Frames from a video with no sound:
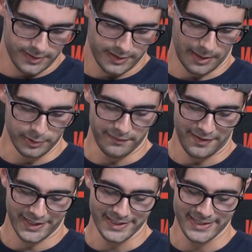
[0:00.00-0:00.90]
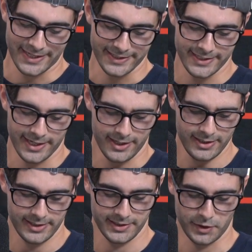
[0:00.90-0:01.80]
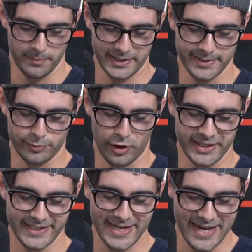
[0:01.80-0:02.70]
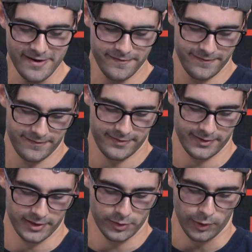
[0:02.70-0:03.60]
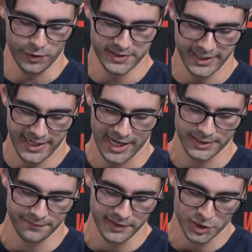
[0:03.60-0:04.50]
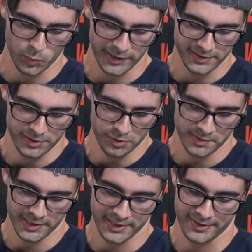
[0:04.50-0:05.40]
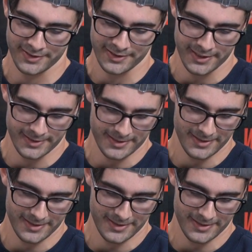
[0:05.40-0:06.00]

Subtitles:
Couple of other contenders here. Don't be surprised if the Crows and the Cats finish 1 and 2 at the end of the season.